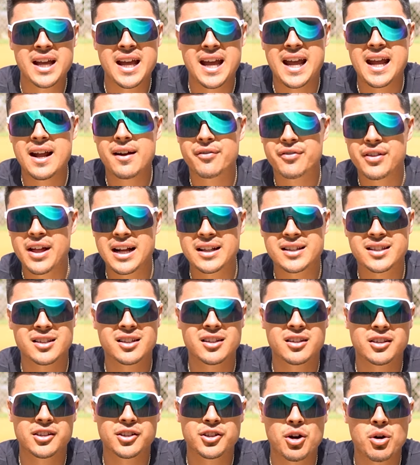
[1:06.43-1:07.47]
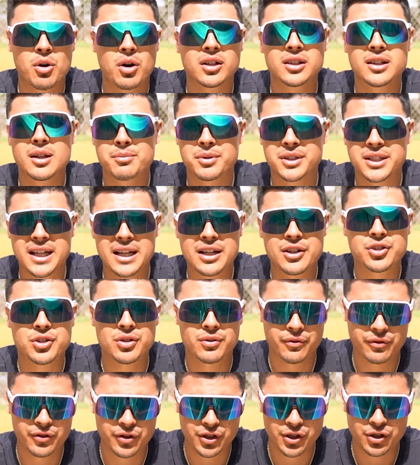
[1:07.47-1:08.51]
if that's a
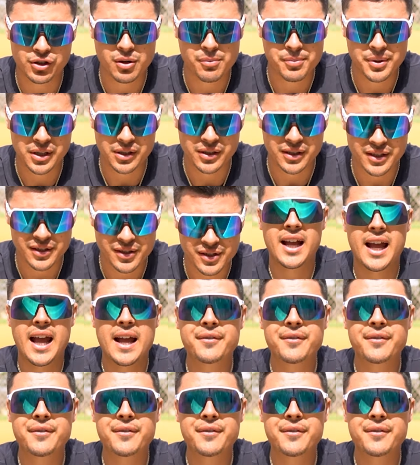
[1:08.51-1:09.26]
limitation for your abilities.